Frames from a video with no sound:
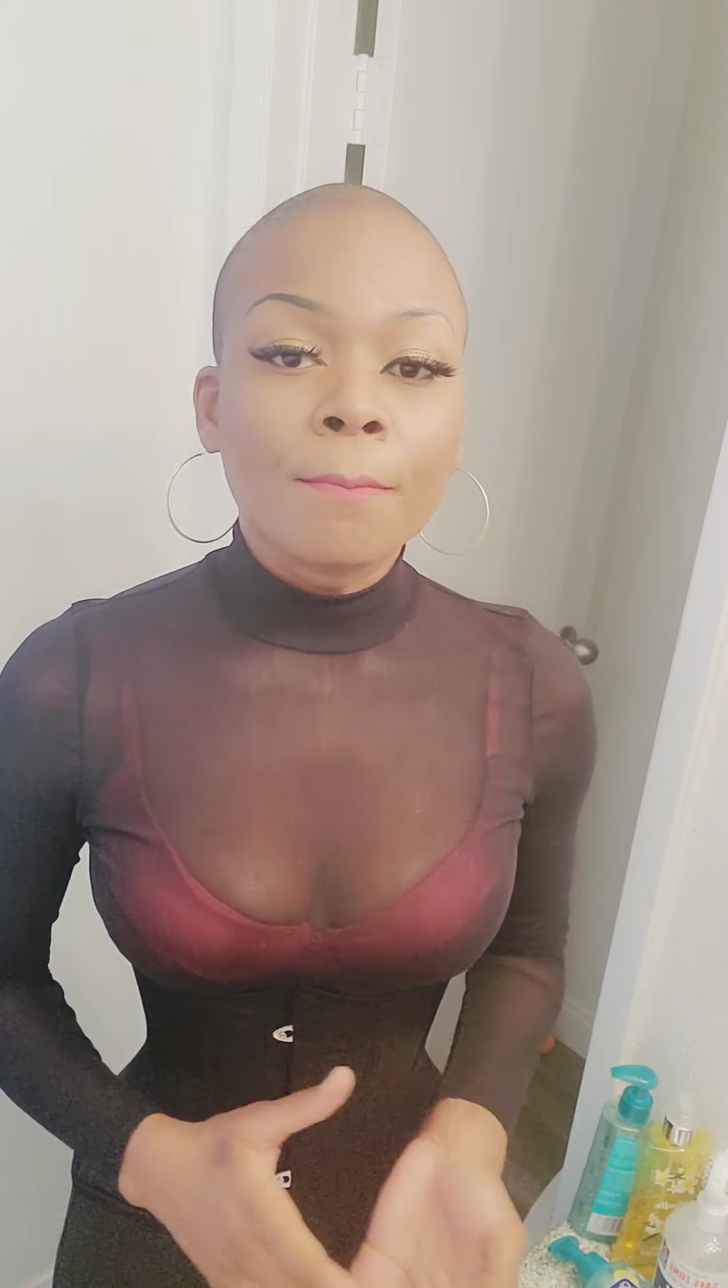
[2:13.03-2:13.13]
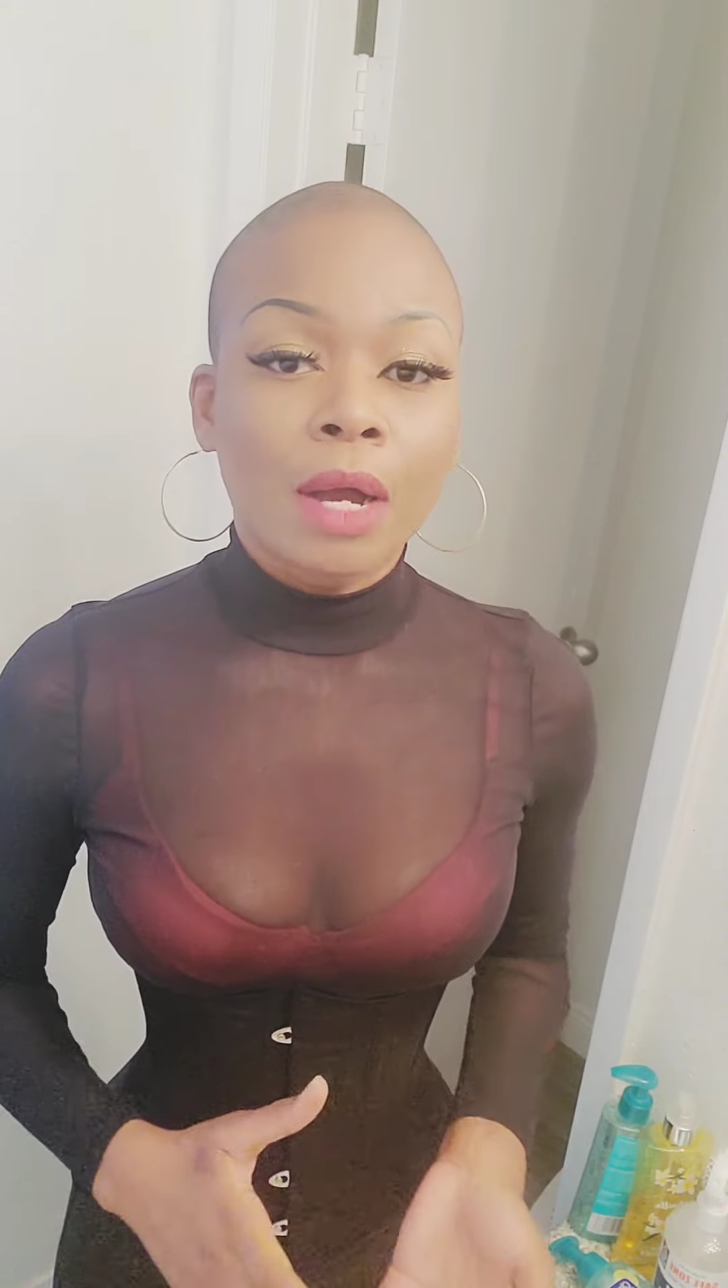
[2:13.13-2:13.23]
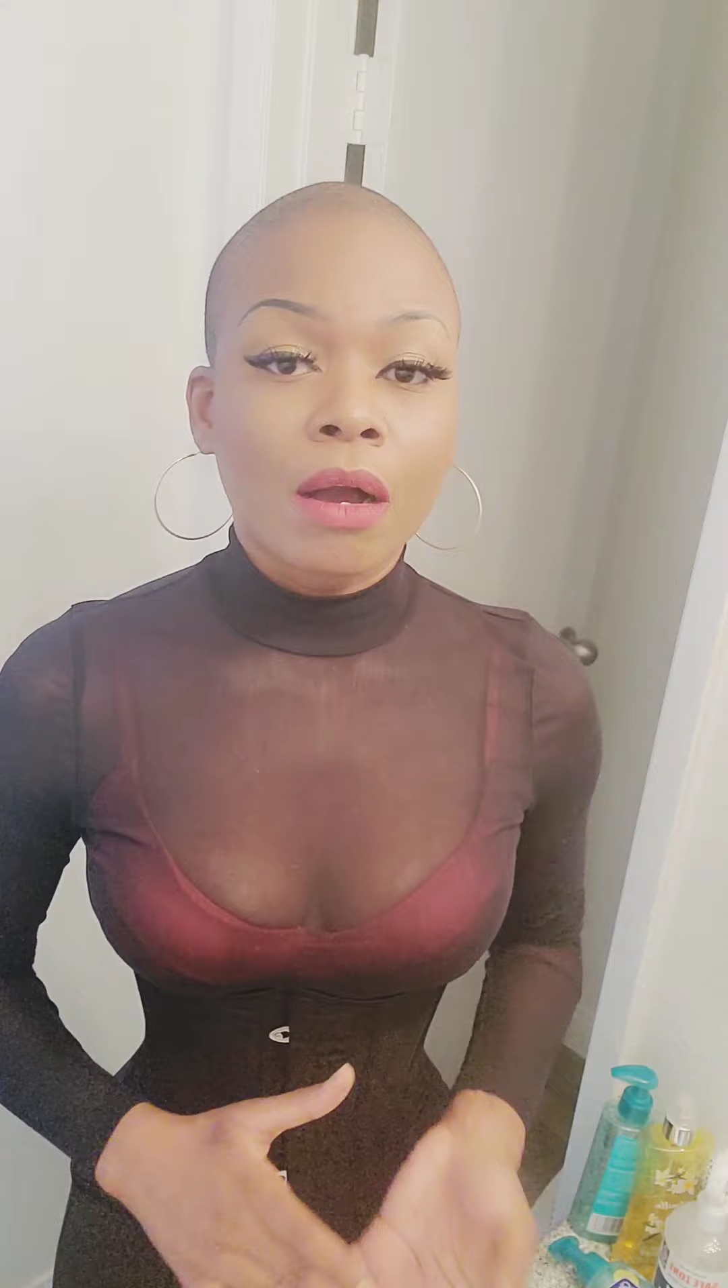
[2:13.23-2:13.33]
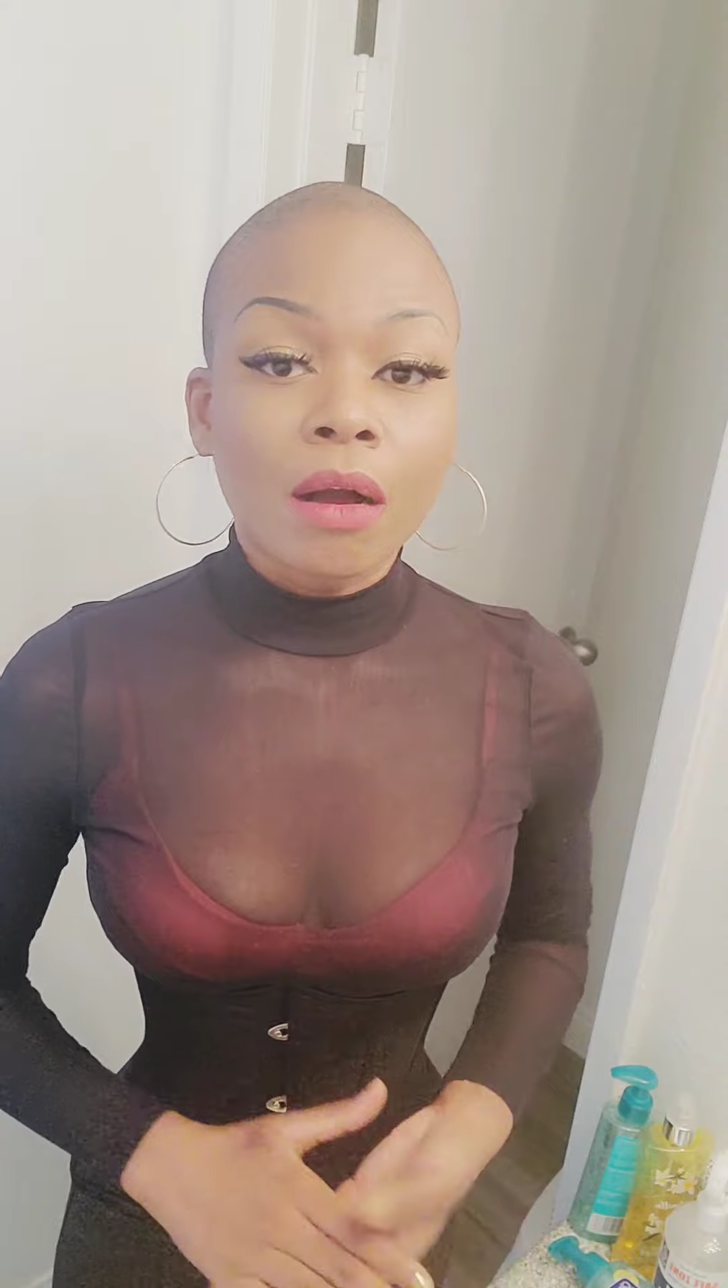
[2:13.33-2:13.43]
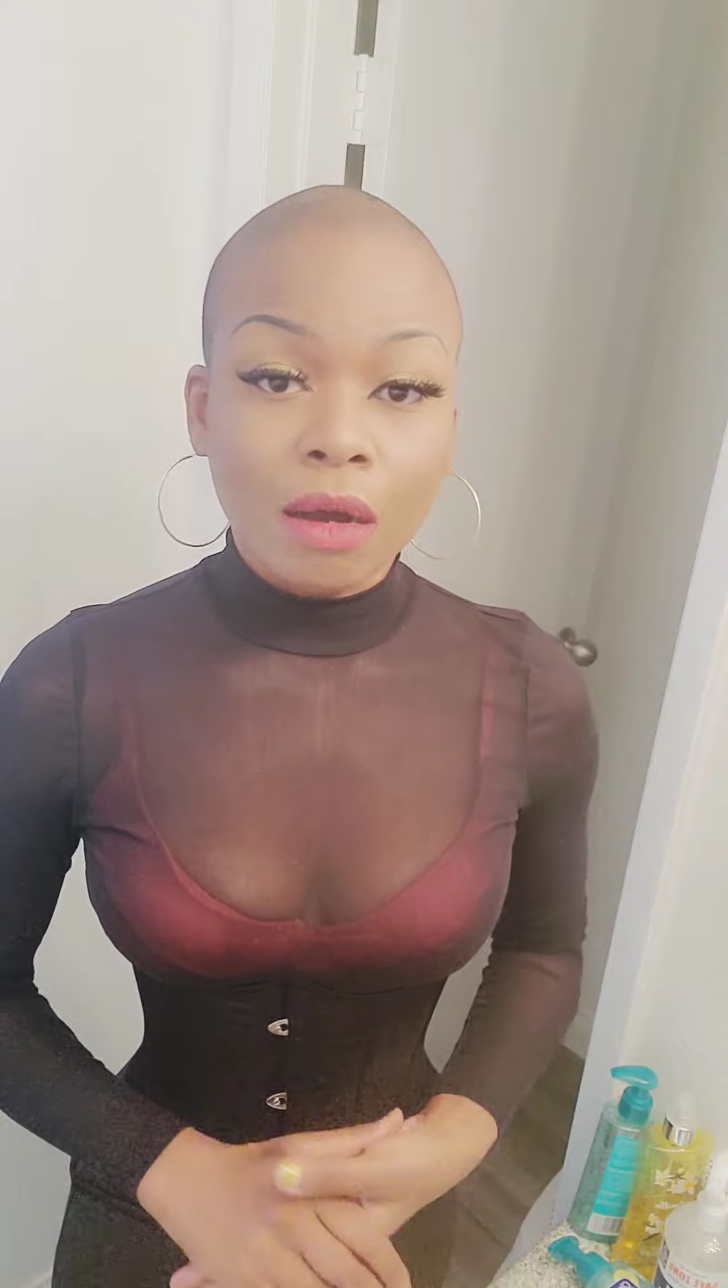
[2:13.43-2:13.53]

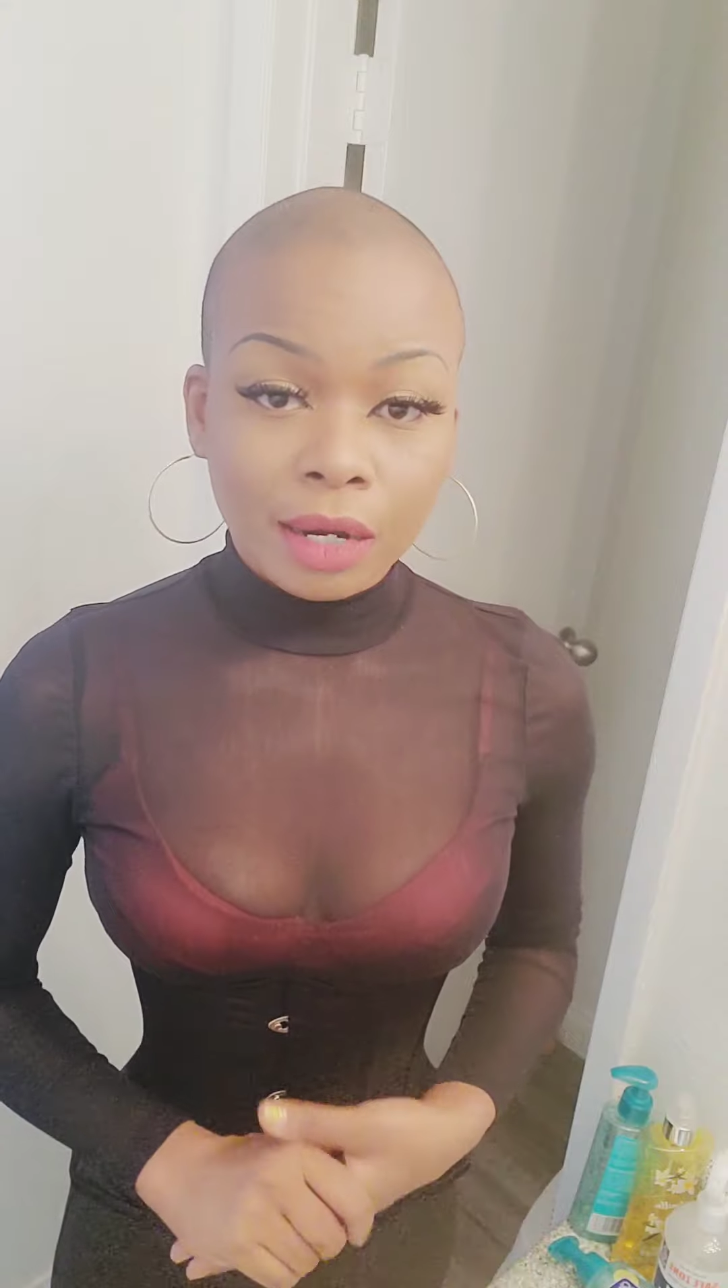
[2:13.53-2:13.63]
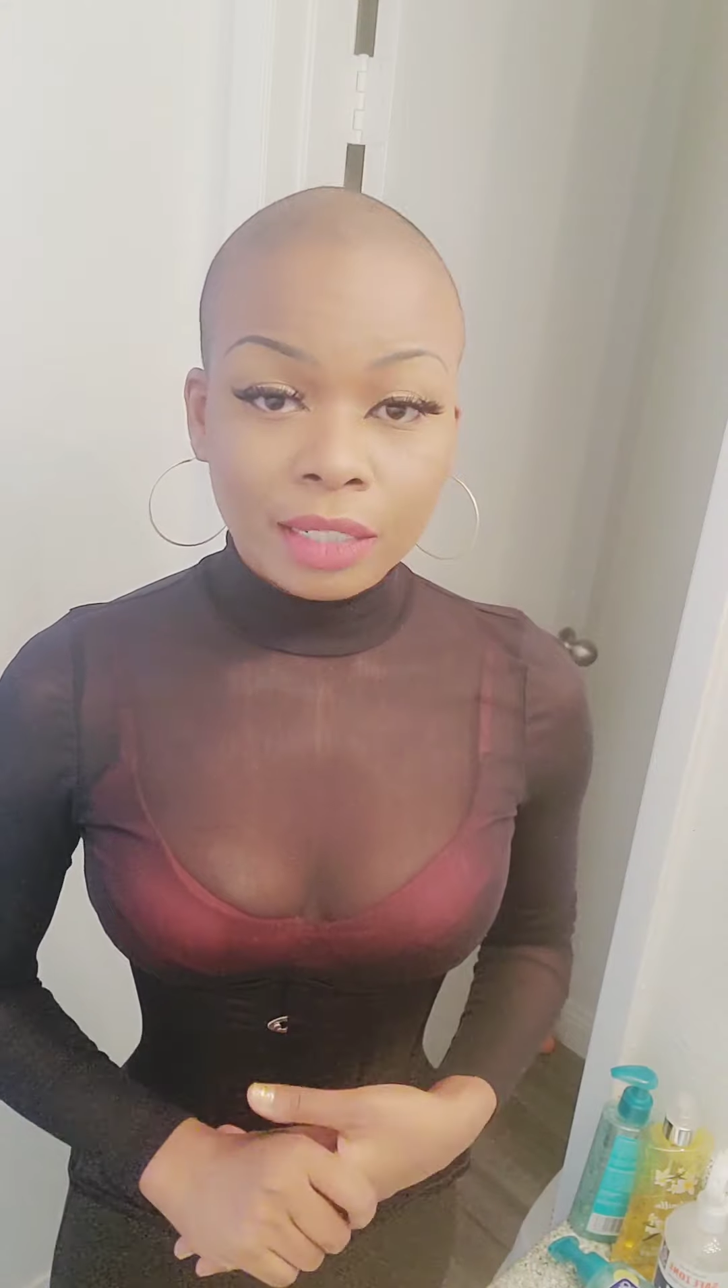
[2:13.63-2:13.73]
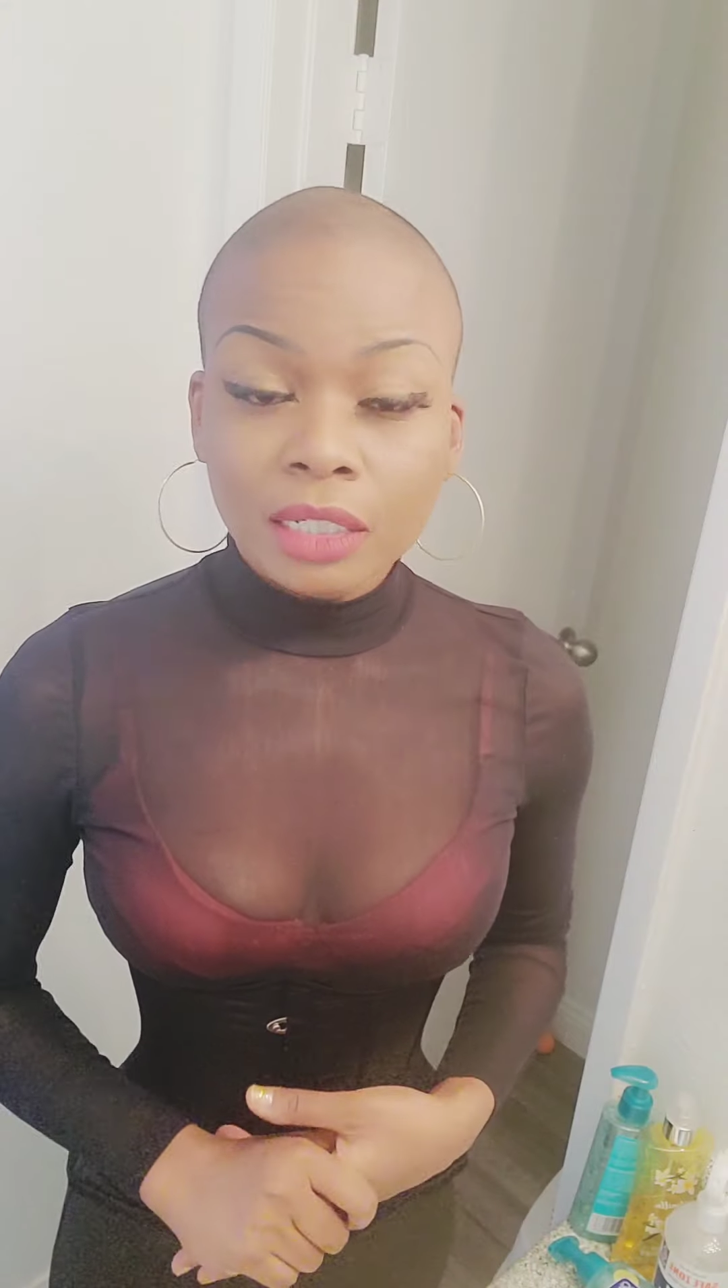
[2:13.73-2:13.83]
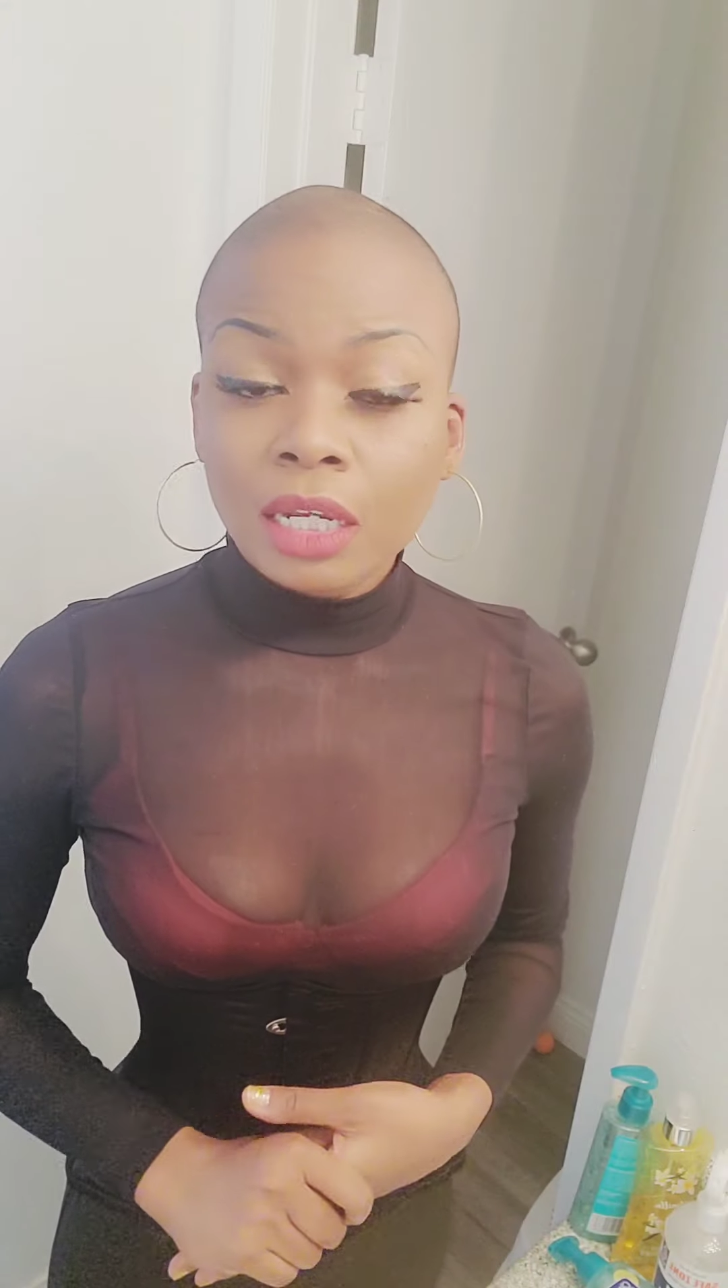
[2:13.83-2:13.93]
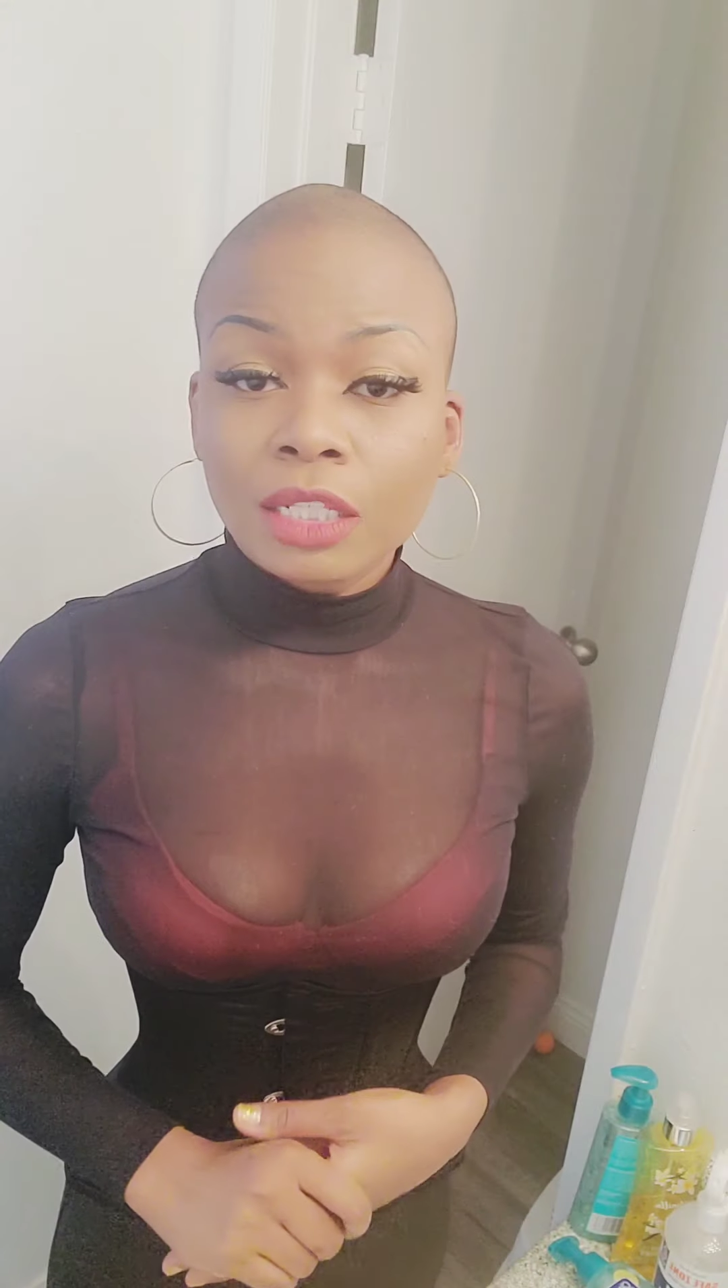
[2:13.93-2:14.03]
my
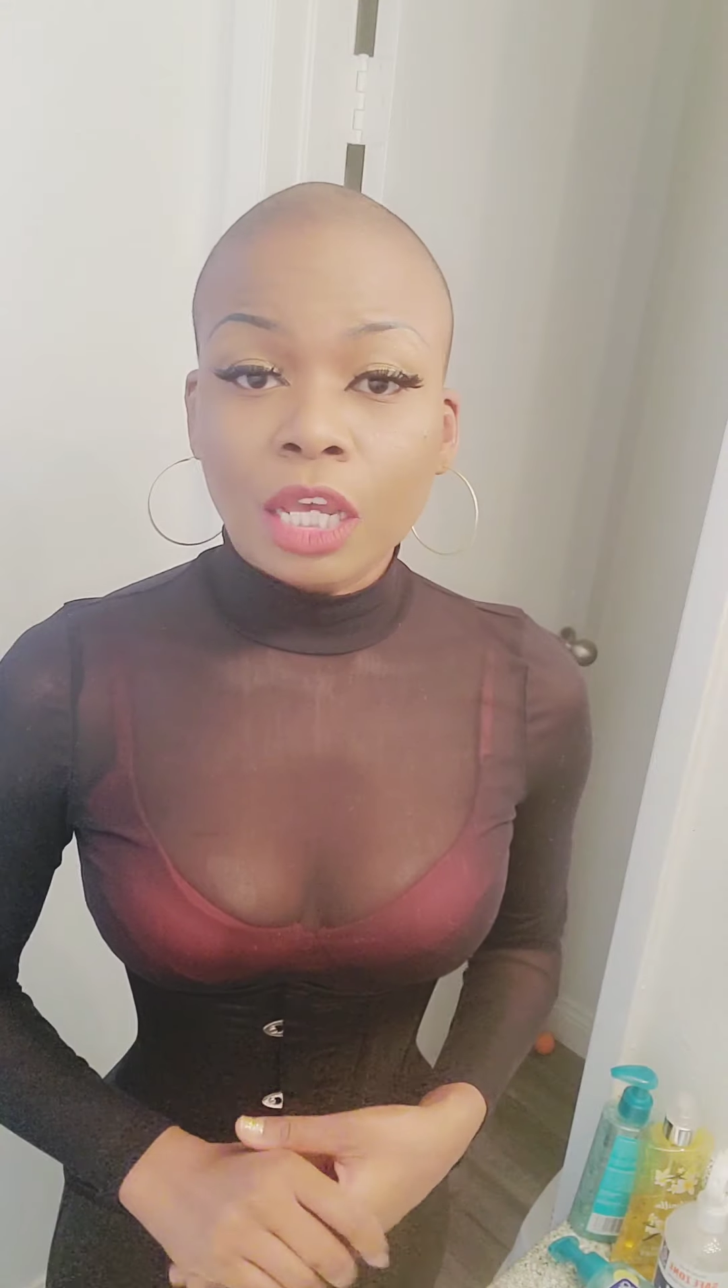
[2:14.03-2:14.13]
heart,